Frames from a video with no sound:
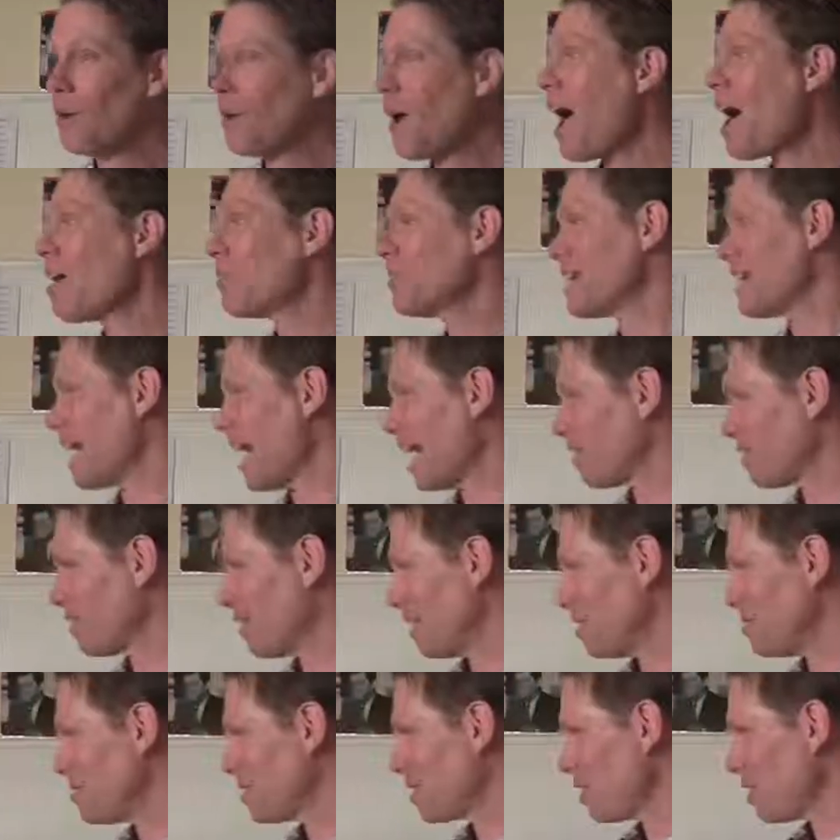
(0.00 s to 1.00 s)
Hurrah, we got
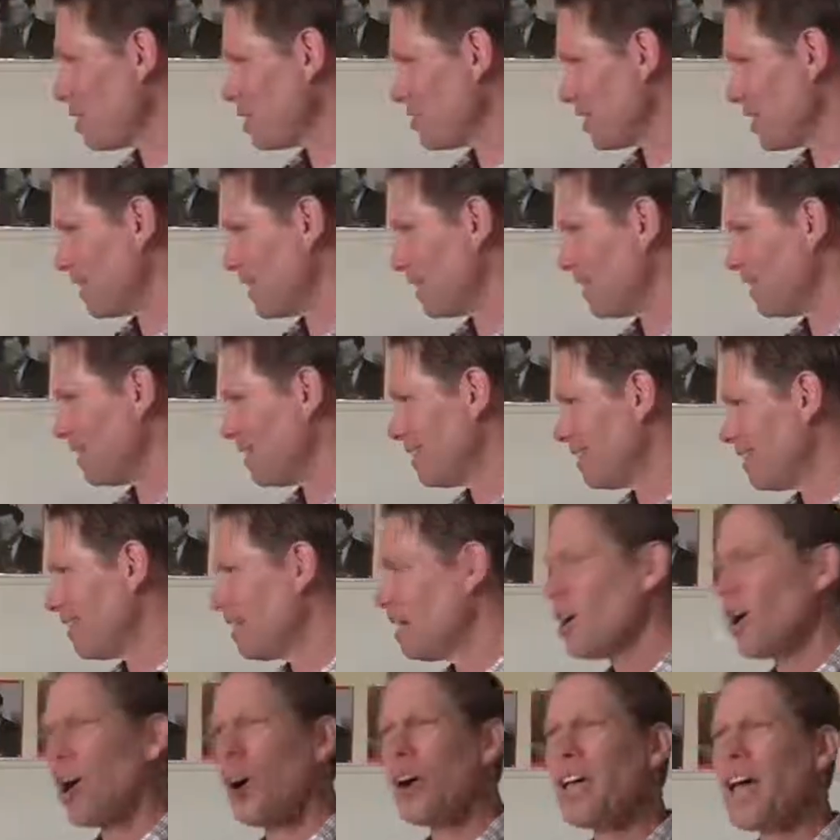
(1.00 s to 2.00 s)
grape sherbet.
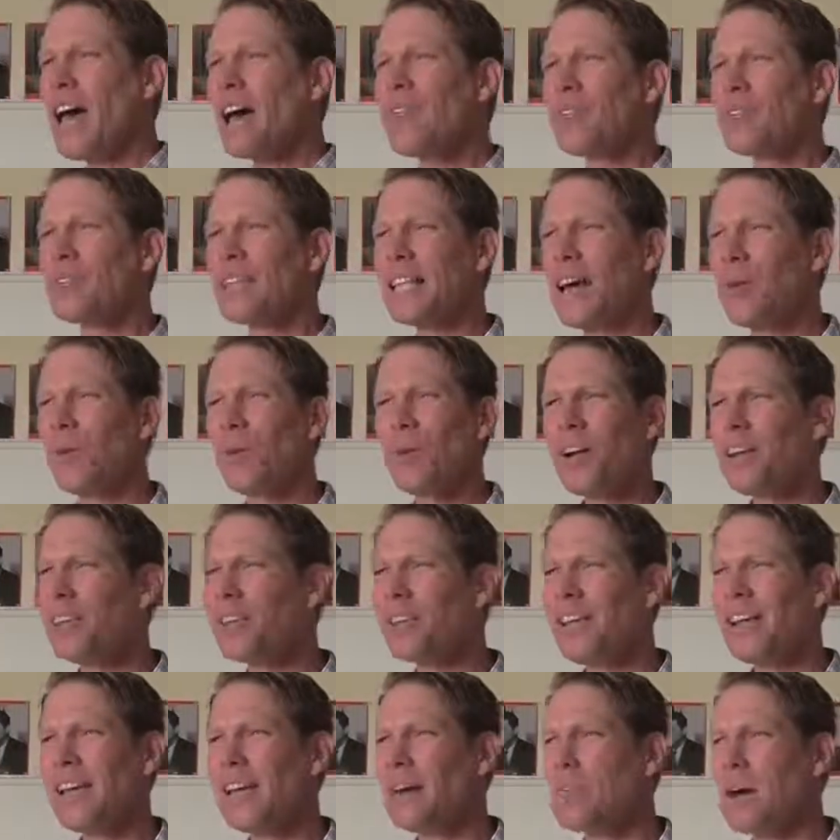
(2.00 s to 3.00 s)
Oh, yeah, there was that
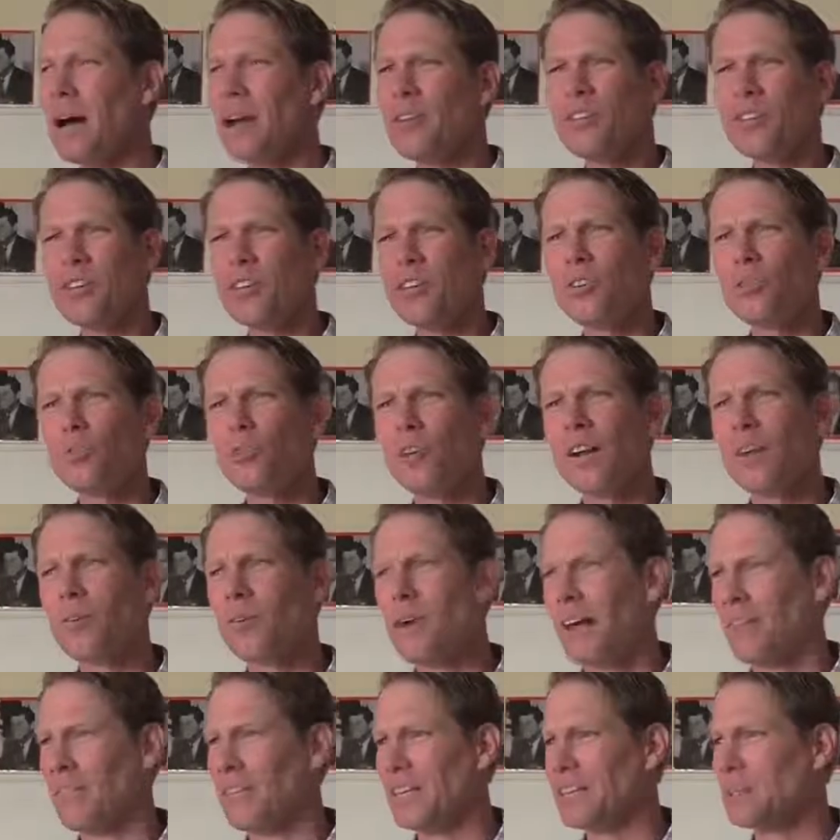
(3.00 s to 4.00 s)
weird thing about you couldn't run
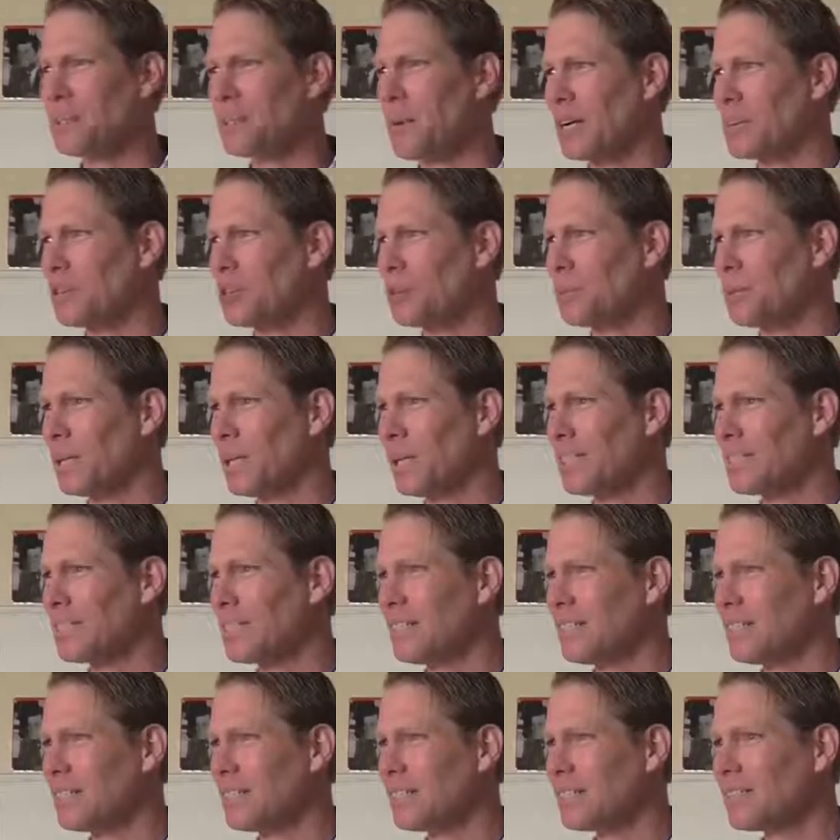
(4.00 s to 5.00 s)
around these special
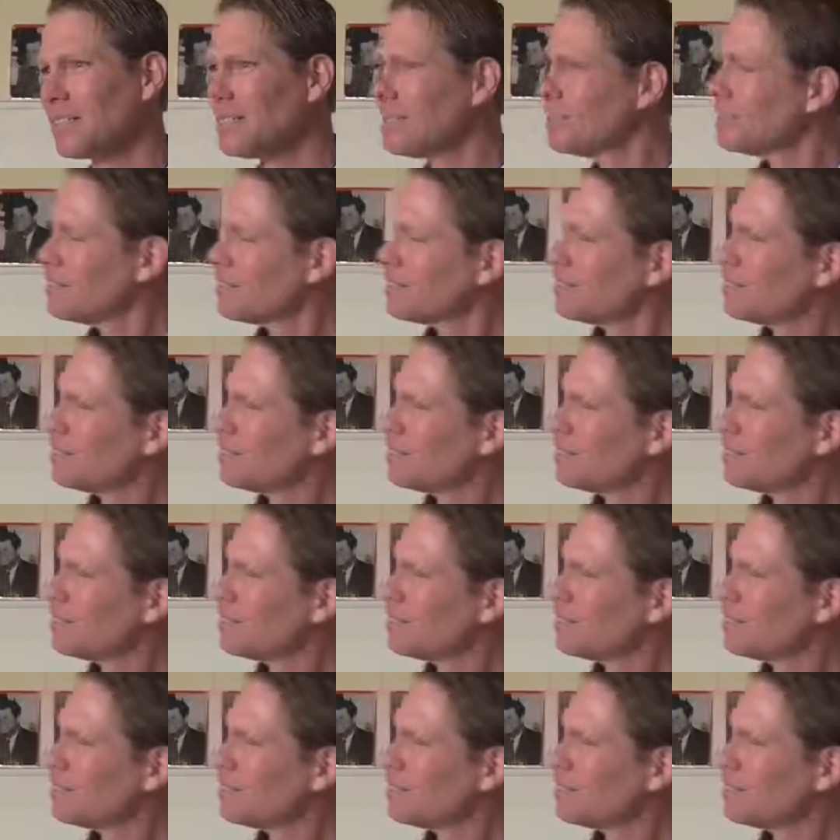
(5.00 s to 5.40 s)
places.